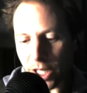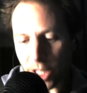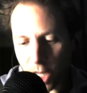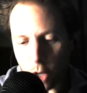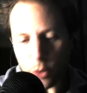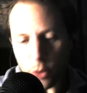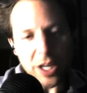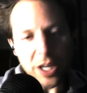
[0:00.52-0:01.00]
to
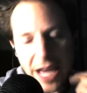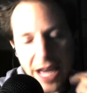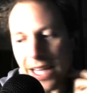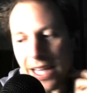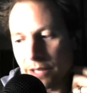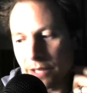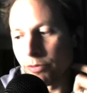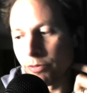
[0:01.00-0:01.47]
go the
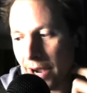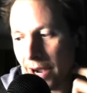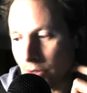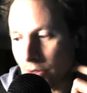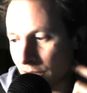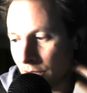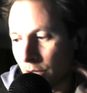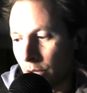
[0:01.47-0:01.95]
negative
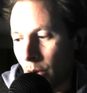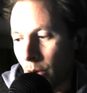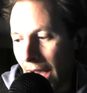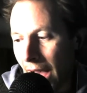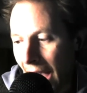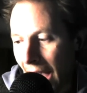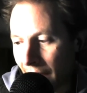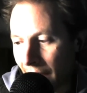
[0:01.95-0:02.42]
route, you
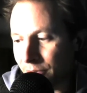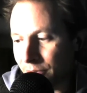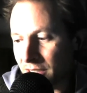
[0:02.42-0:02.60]
have